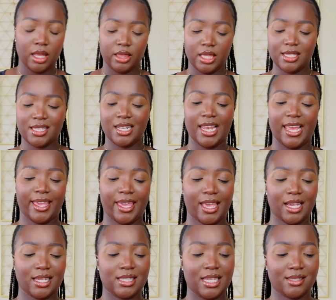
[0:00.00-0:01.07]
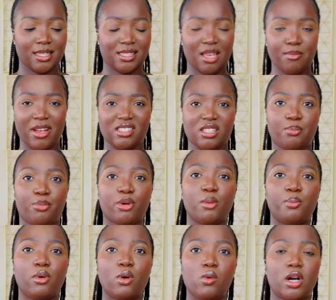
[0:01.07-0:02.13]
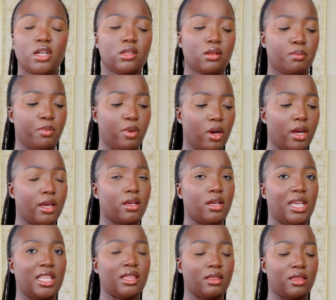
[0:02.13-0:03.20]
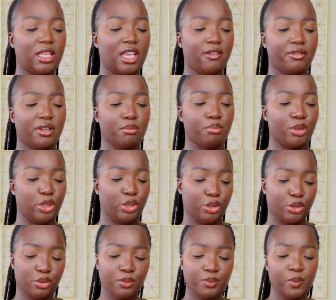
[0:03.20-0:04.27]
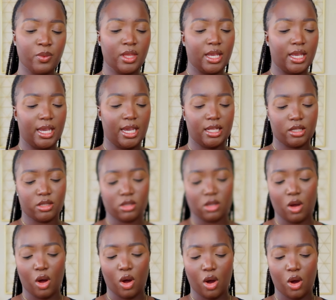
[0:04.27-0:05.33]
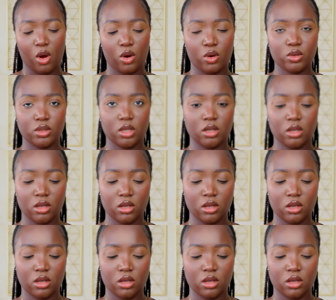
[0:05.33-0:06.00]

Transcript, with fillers: this leggings it's the same as the purple one but in navy blue it is called